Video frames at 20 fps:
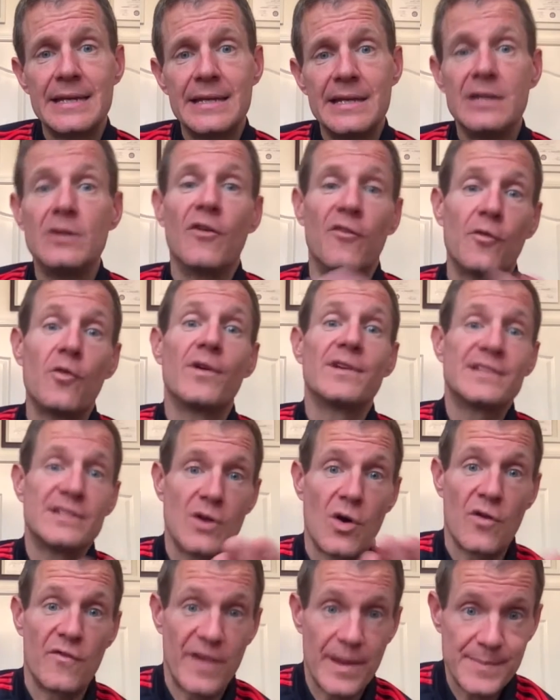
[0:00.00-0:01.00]
of course in
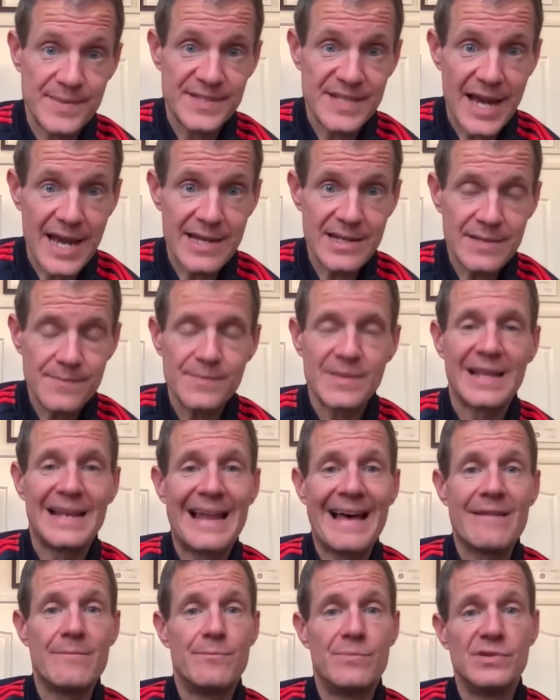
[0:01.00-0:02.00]
our website,
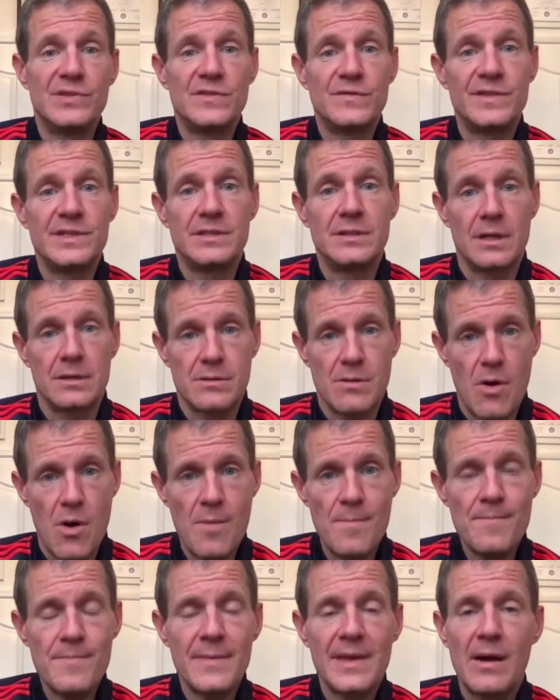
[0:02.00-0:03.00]

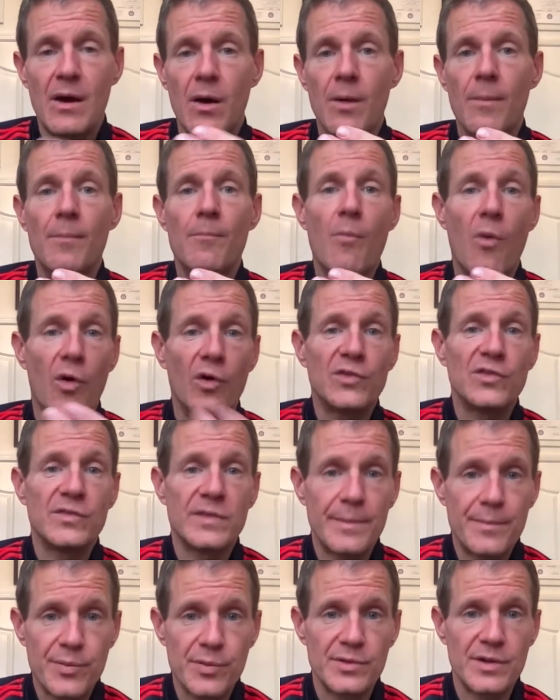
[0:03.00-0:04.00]
lifeboostfeed.com. Most of the
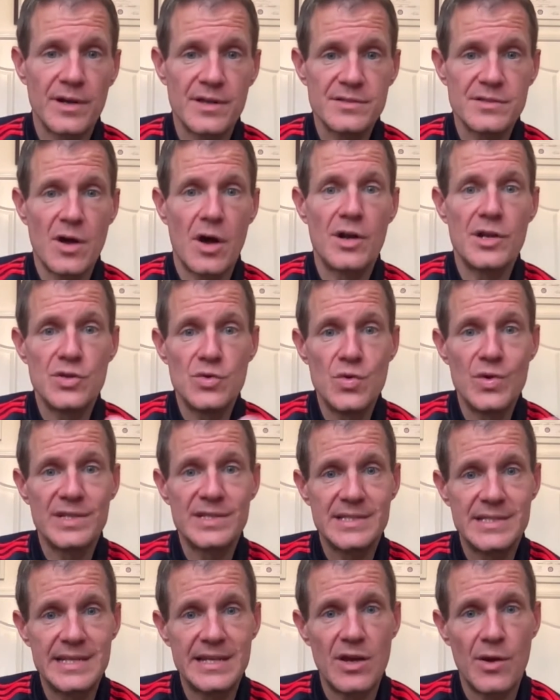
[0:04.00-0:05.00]
products are
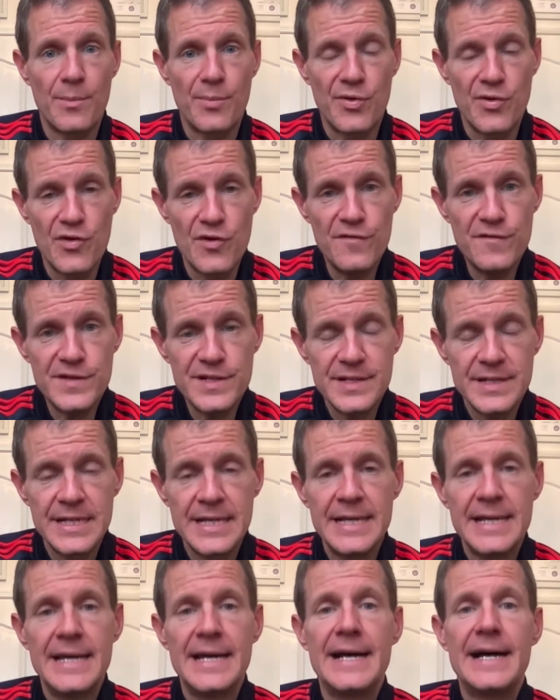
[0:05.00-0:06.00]
USDA approved,
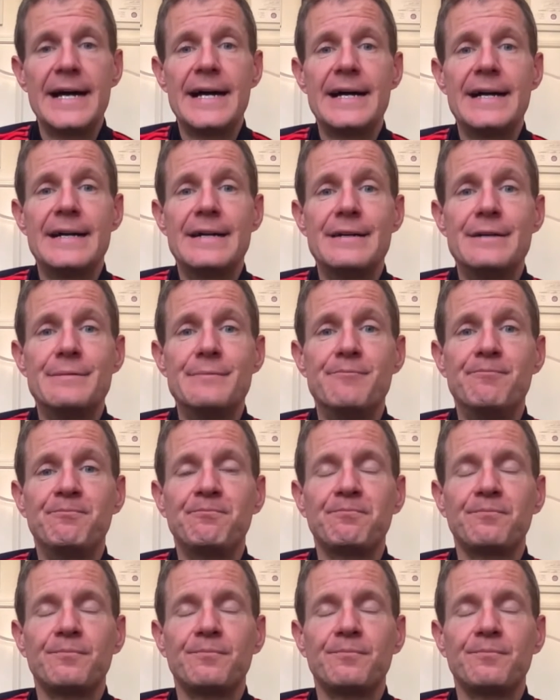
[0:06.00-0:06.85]
and